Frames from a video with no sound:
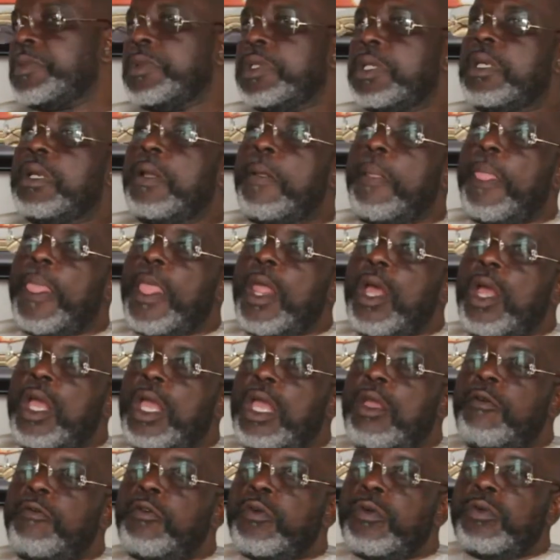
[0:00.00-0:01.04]

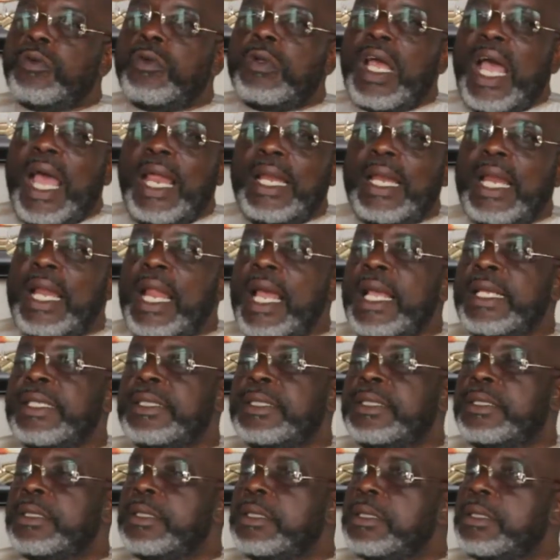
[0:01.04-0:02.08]
Yeah. If you
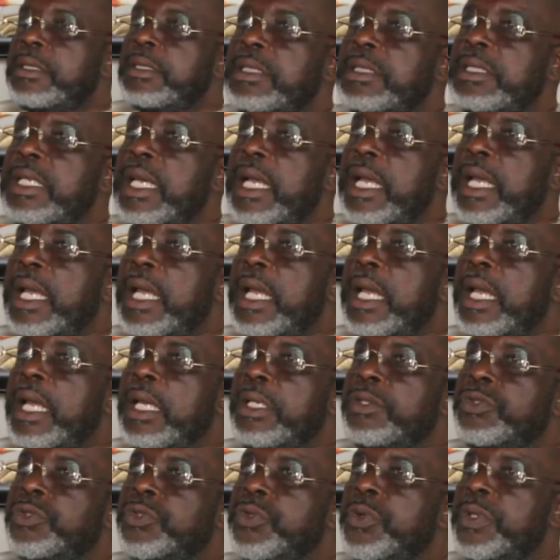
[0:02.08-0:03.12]
analyze the
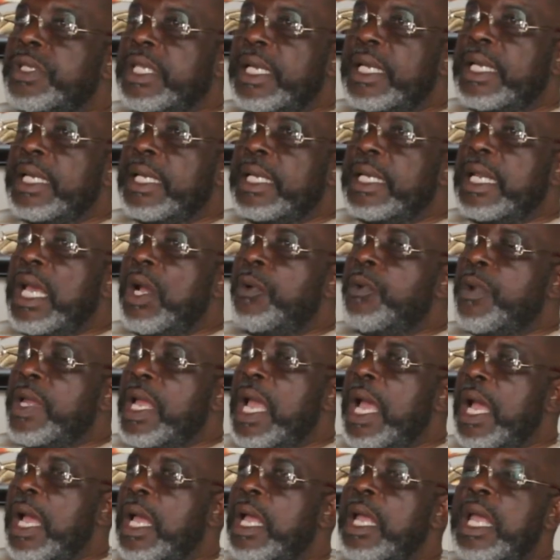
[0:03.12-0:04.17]
zone three that we
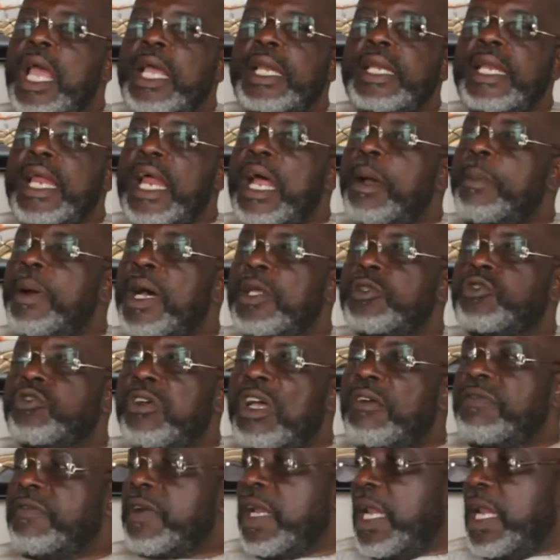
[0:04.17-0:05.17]
are, there are about 12